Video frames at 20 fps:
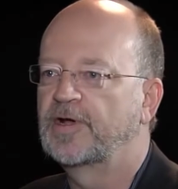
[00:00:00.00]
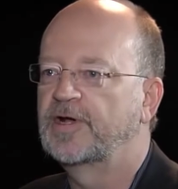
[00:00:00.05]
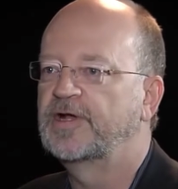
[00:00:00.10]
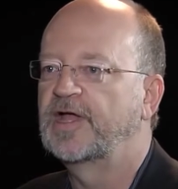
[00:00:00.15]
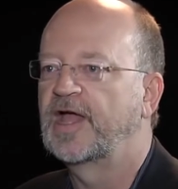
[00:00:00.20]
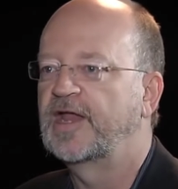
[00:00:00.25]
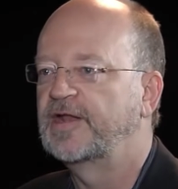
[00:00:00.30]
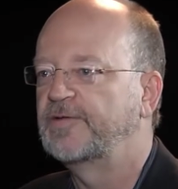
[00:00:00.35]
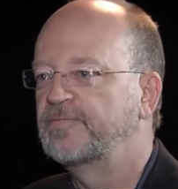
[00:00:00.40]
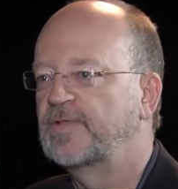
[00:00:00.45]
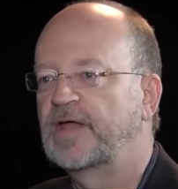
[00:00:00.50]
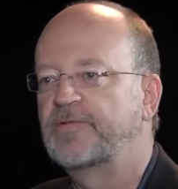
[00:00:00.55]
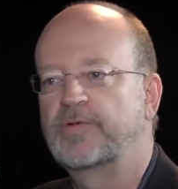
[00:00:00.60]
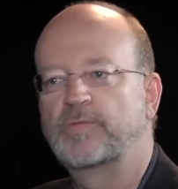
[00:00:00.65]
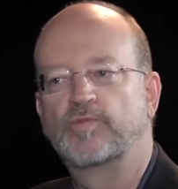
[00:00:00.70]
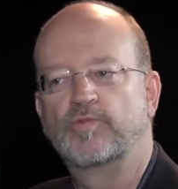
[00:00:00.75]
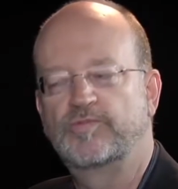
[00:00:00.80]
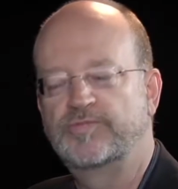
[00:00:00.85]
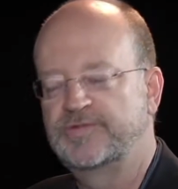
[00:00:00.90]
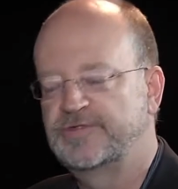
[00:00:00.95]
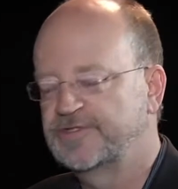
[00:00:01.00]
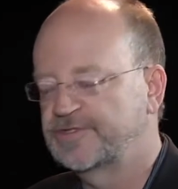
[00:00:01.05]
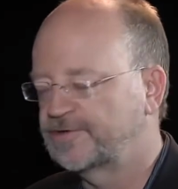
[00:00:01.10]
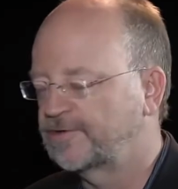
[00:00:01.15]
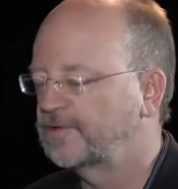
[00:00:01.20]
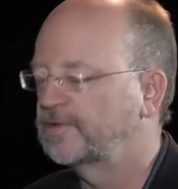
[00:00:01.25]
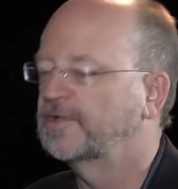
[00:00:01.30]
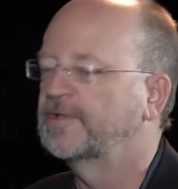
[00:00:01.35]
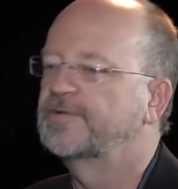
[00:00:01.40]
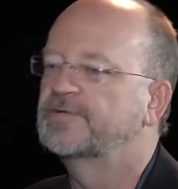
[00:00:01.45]
run, and, and
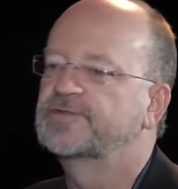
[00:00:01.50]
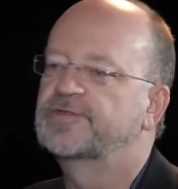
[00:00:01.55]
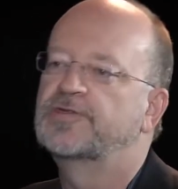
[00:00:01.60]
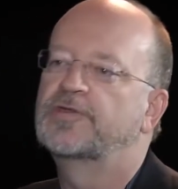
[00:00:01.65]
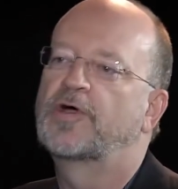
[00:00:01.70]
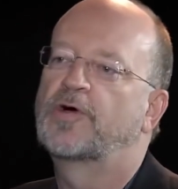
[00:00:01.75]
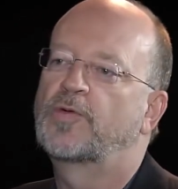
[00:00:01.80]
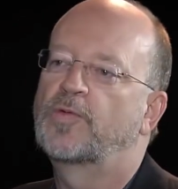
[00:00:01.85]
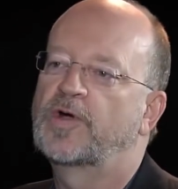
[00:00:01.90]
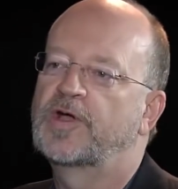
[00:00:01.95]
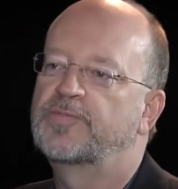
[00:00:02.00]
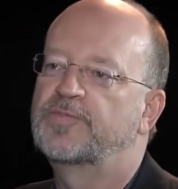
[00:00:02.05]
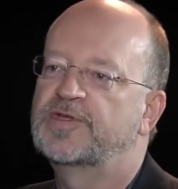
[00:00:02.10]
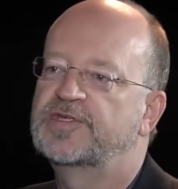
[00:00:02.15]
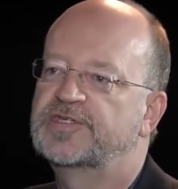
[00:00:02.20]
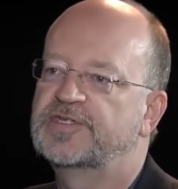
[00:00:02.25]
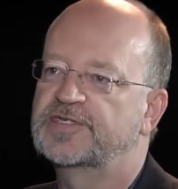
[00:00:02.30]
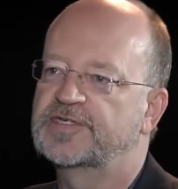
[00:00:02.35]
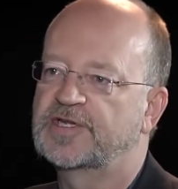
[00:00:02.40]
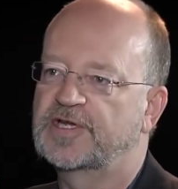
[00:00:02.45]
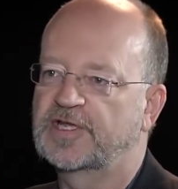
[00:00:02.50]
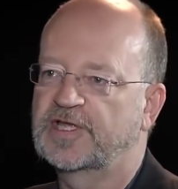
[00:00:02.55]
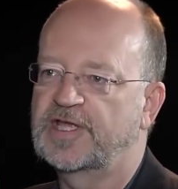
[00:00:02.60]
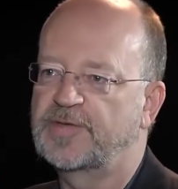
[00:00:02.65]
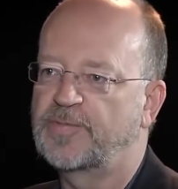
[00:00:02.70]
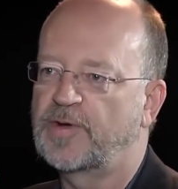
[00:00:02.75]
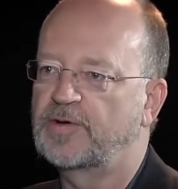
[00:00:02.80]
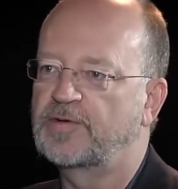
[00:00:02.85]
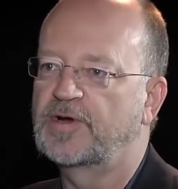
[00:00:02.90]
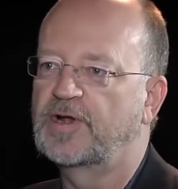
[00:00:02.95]
certainly there's no way BC is going to
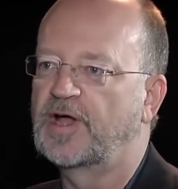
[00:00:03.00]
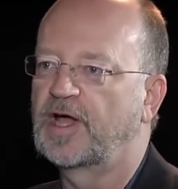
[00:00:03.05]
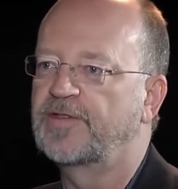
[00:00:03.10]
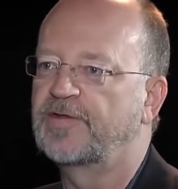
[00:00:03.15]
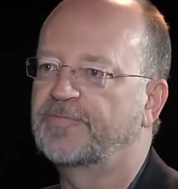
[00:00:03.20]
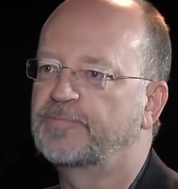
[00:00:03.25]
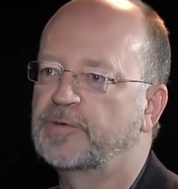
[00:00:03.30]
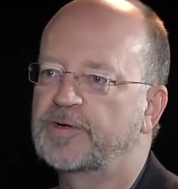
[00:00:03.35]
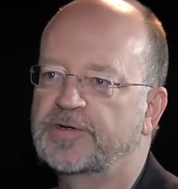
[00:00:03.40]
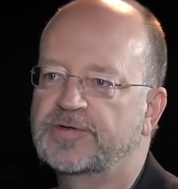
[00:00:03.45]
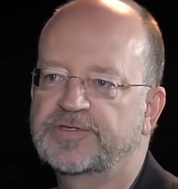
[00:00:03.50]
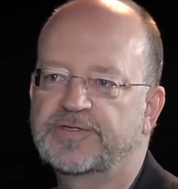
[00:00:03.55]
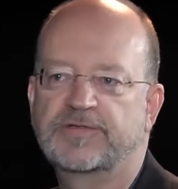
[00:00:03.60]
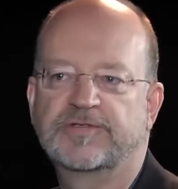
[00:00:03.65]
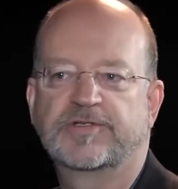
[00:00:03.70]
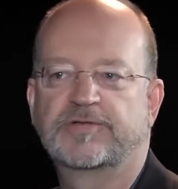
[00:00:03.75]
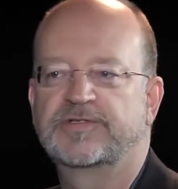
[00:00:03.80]
keep out other producers.